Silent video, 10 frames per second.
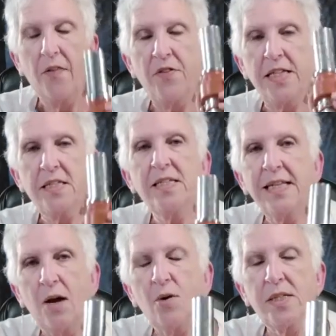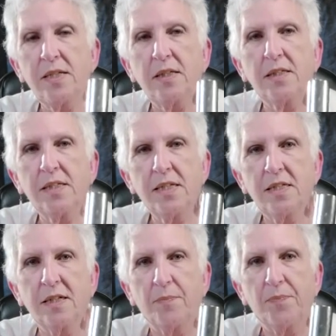This is now a sealed
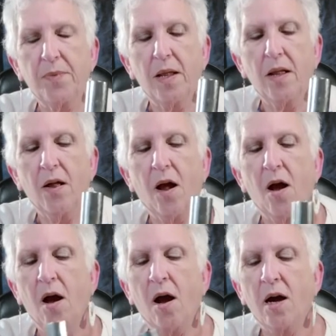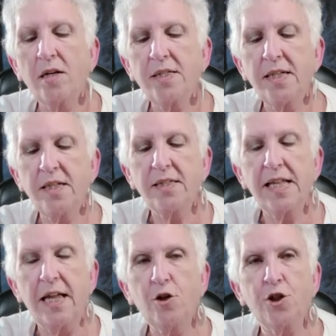system. Our
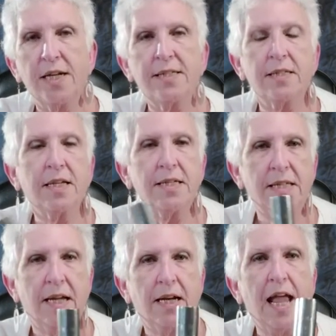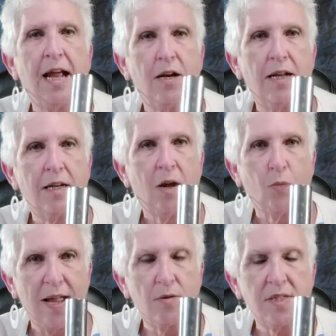seals energize, as I said, at
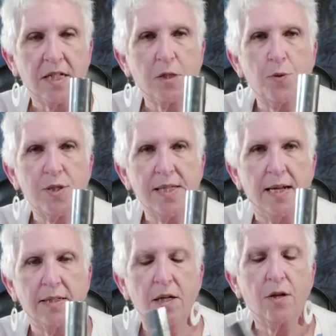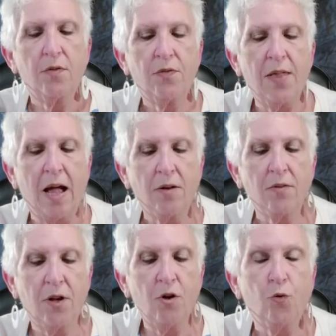around 6%.
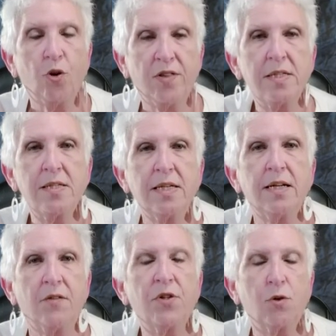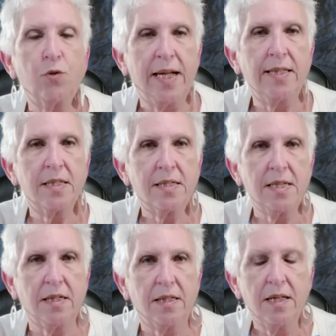Therefore, this is enough to create the
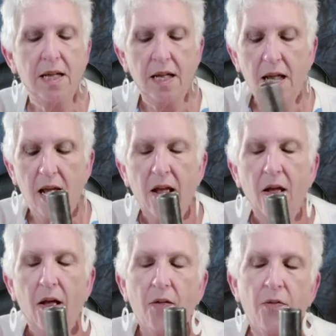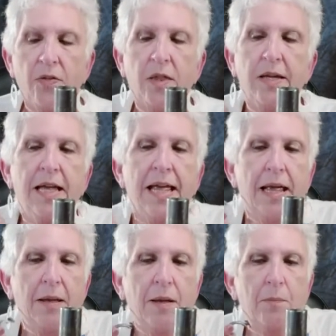seal. The
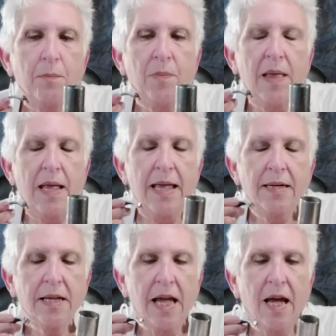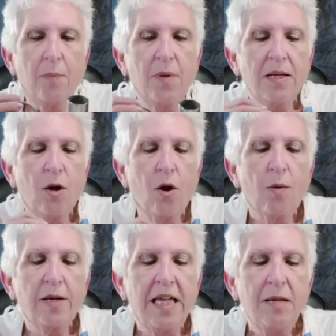end cap
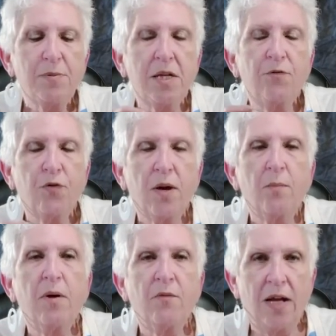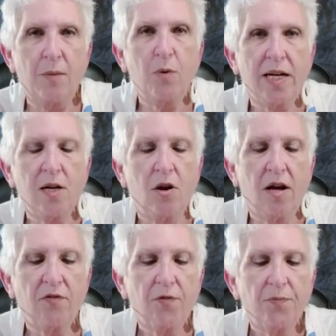keeps it from vibrating
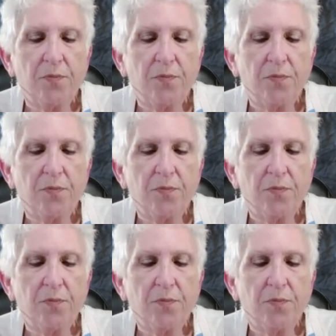off.